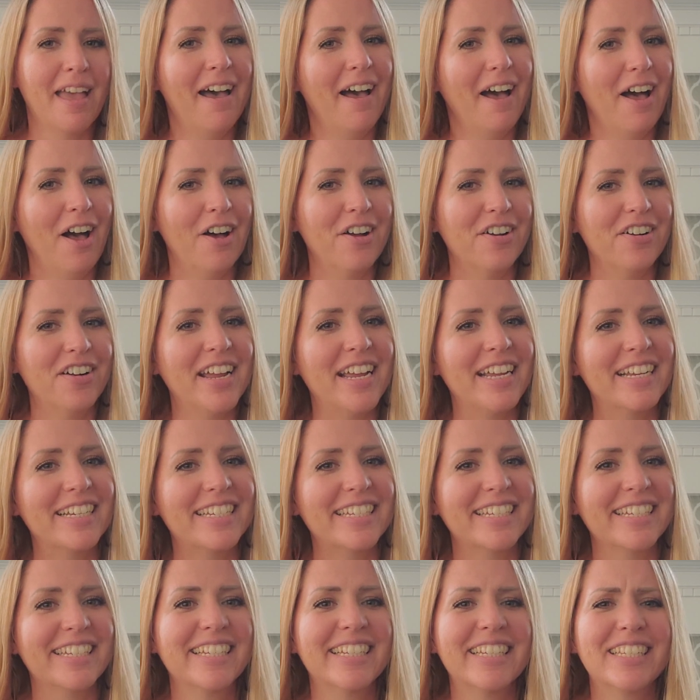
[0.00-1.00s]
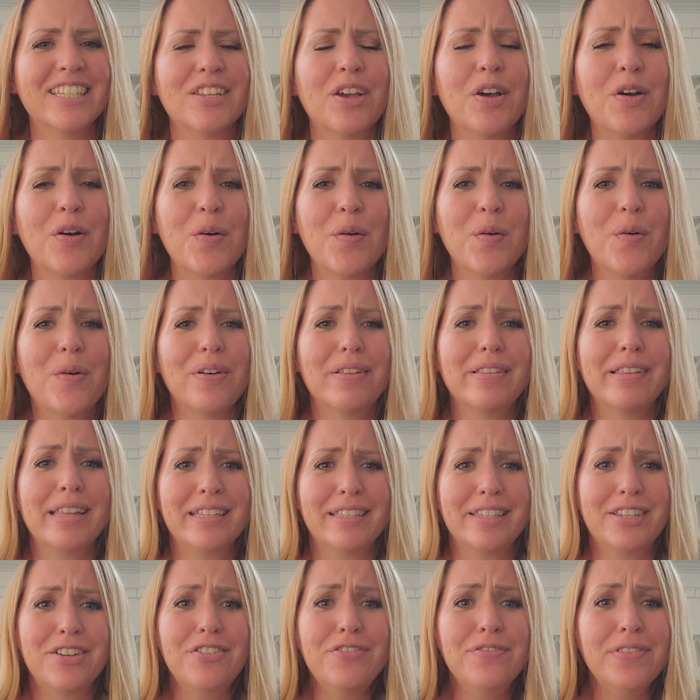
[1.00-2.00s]
All right. So
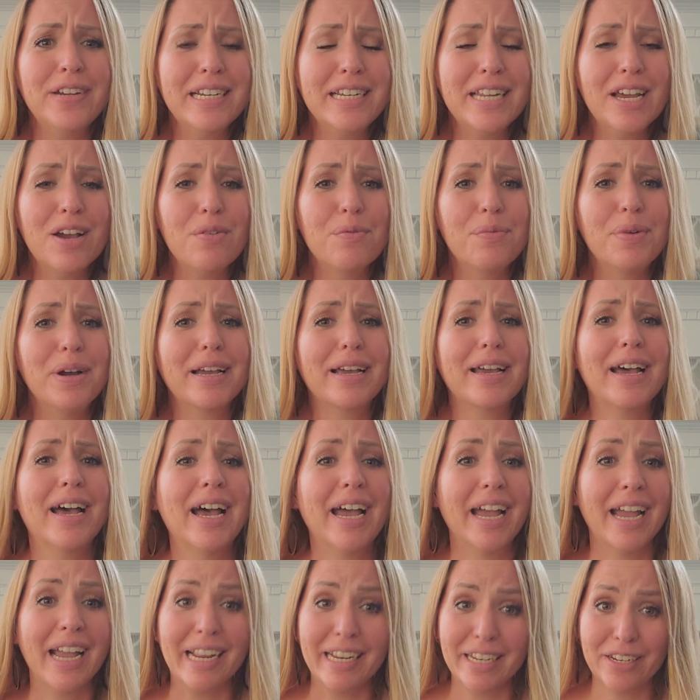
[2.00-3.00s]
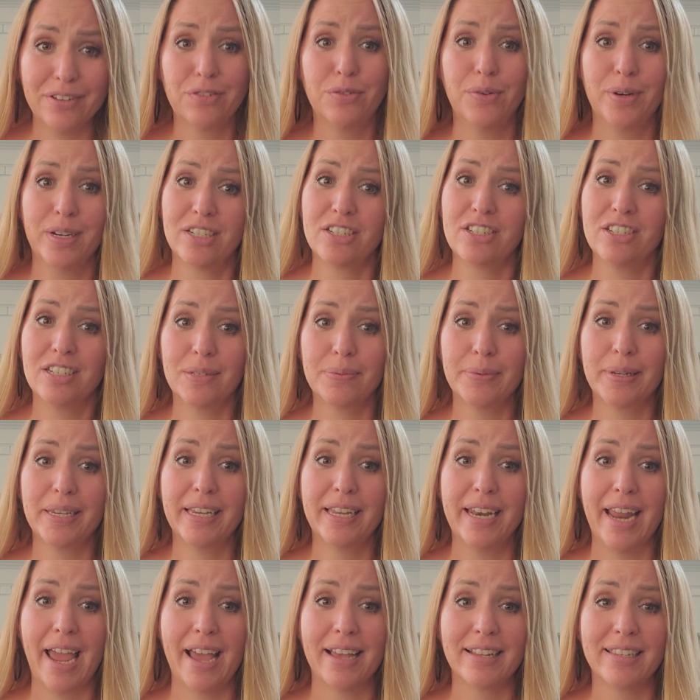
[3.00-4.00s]
let's go find out what kind of questions we
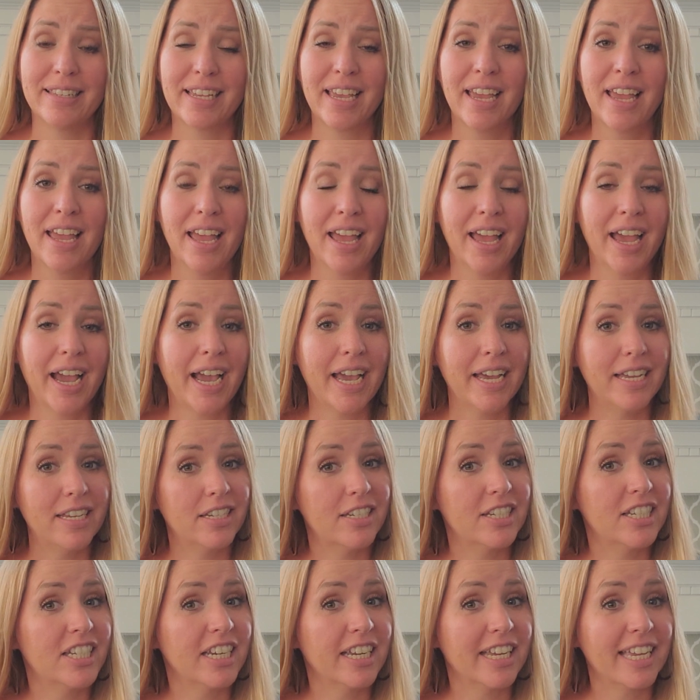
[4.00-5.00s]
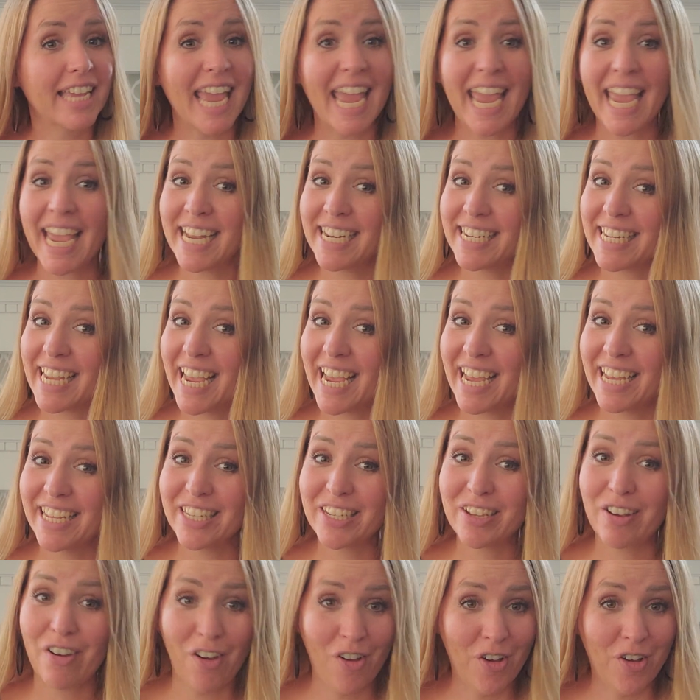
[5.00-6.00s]
can ask, because you can't
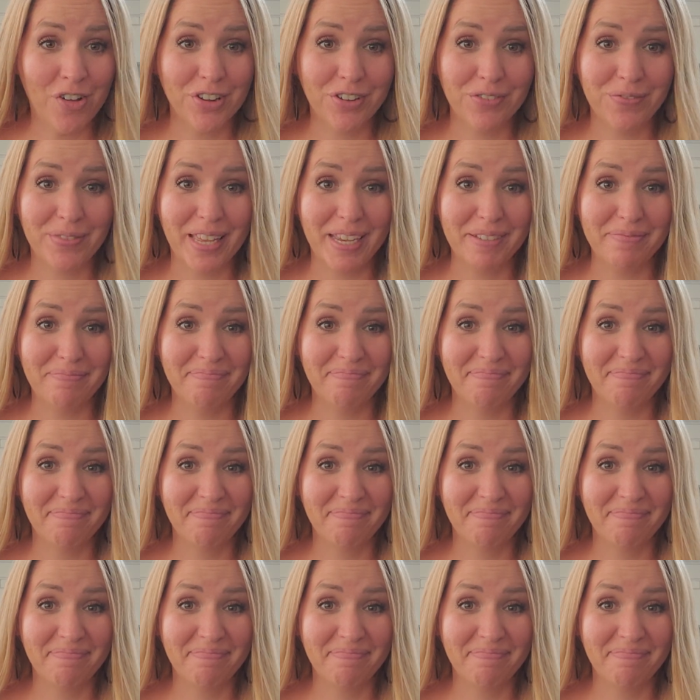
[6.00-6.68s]
ask all of them.